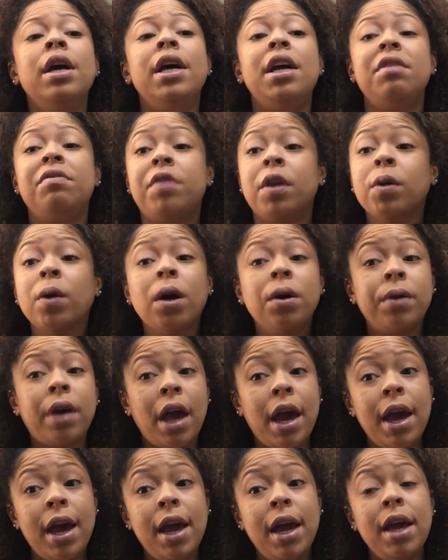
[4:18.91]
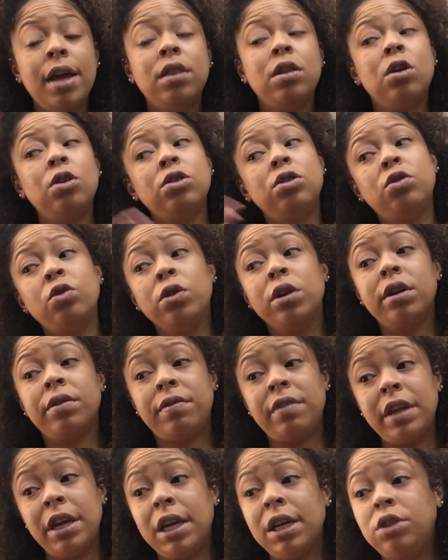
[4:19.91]
if they're okay, those sort of
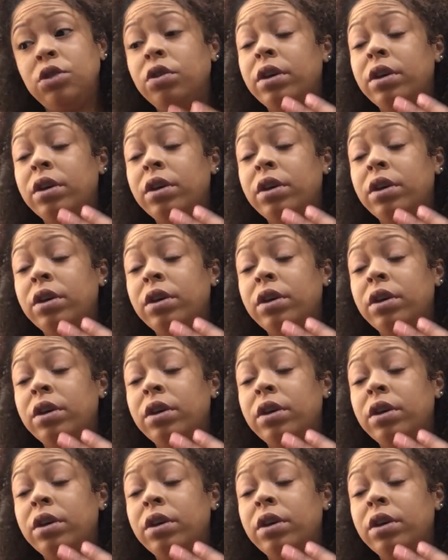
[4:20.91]
things.